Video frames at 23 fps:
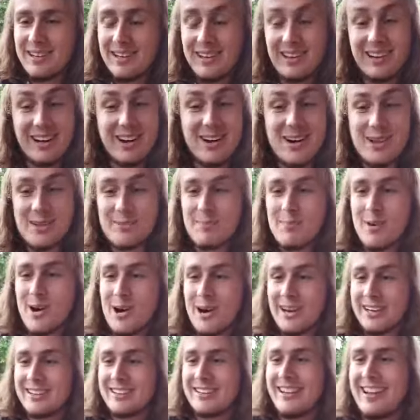Grant
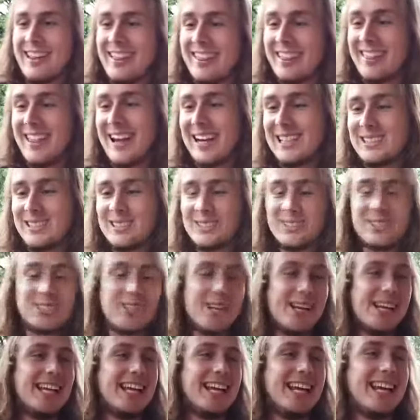Martin. Thanks for
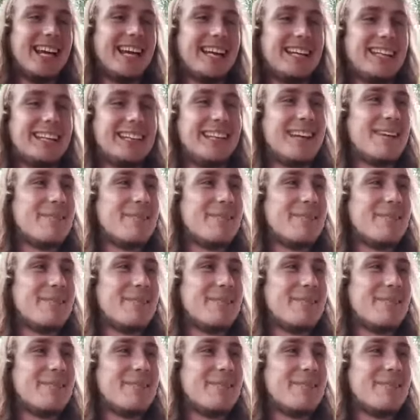joining in.